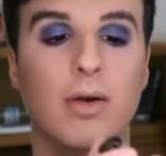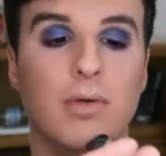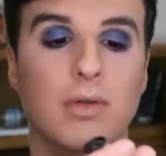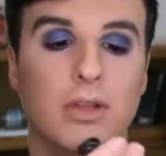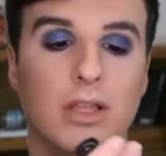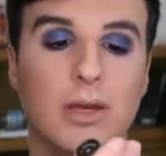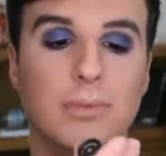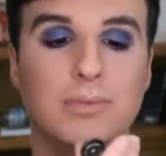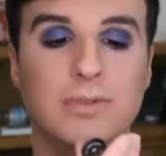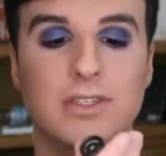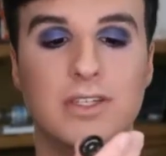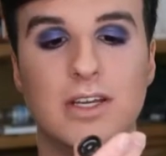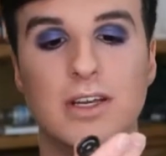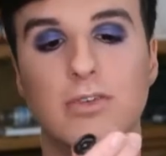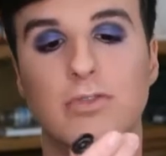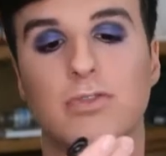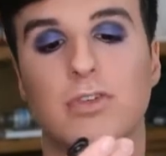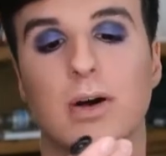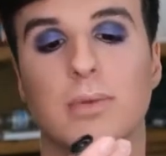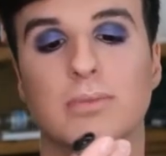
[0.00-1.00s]

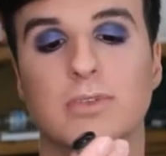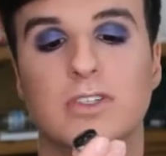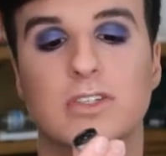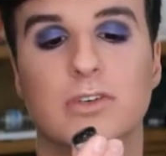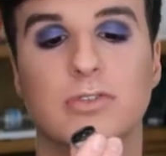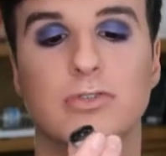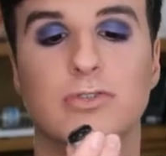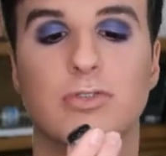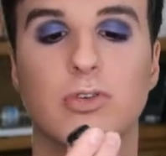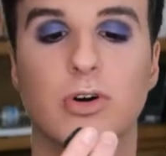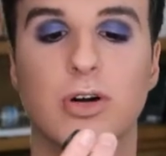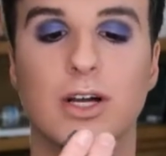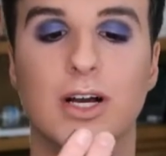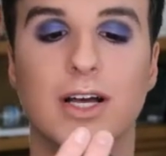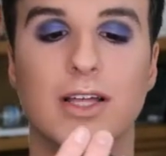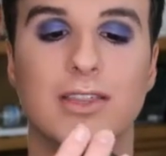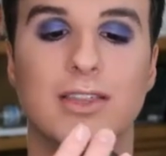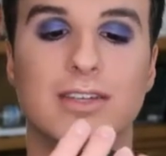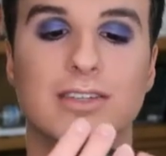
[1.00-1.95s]
lipstick from Sephora.